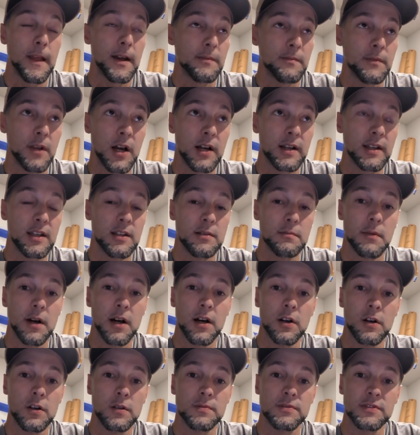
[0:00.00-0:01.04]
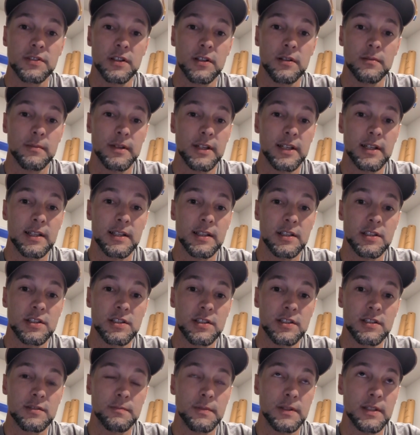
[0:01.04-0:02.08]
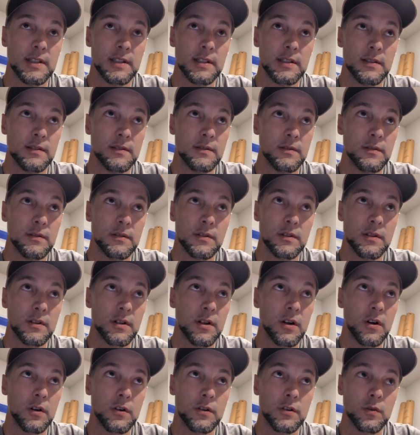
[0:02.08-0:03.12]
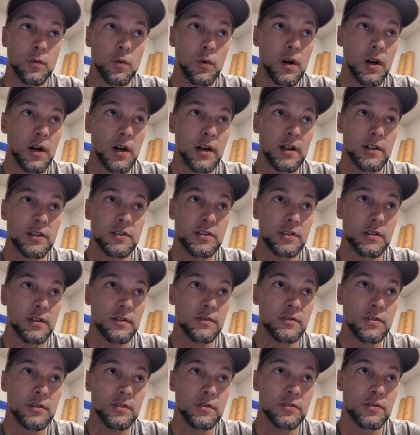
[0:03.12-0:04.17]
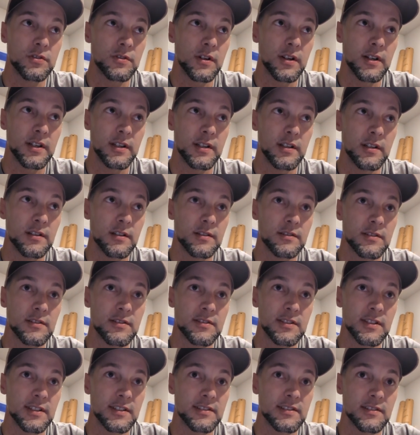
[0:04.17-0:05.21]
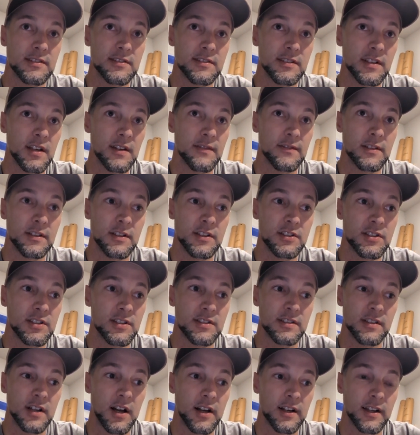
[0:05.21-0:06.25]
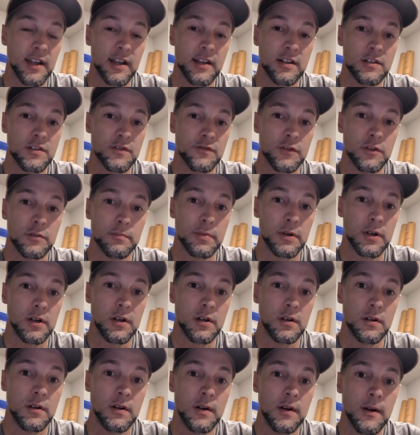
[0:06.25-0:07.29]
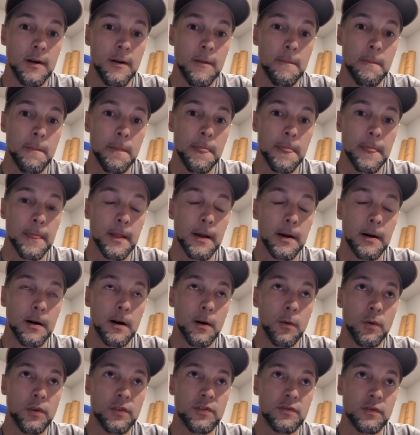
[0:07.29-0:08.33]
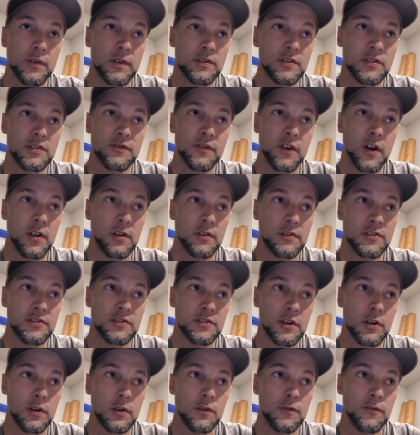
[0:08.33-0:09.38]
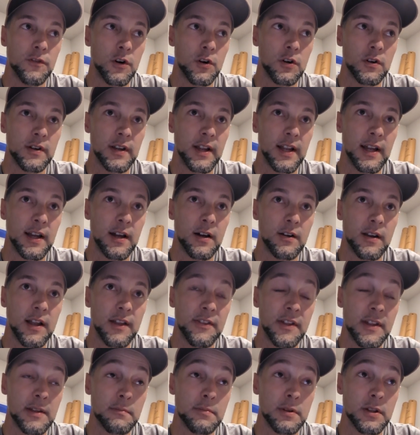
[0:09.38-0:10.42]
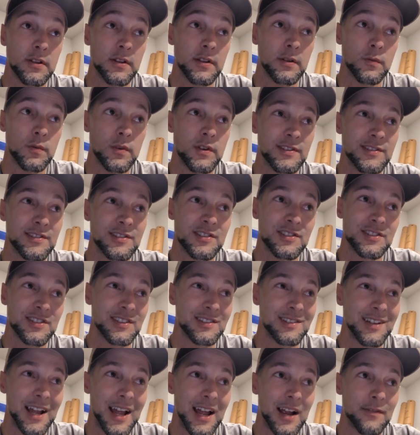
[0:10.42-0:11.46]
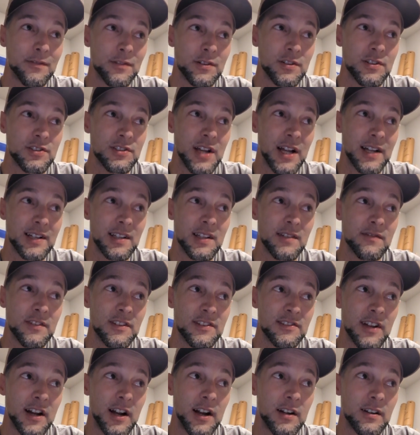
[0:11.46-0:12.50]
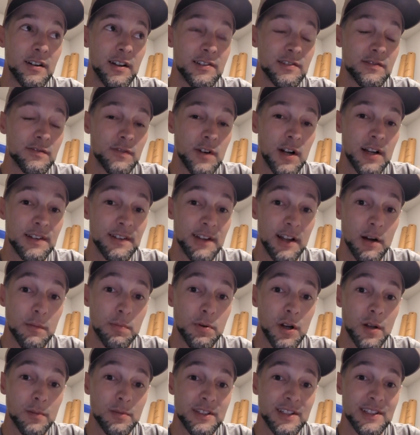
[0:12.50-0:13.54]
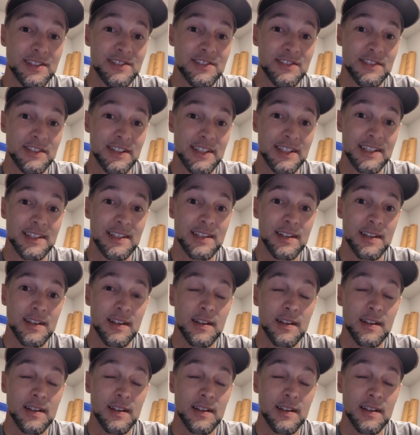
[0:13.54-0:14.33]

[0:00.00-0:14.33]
not getting my hopes up, man. It's just been hard to watch. 2 straight years of 6 and 7. It's just not Gators football. We just fallen so far down. I think Billy was just an average. I'd give this hire as of right now probably a C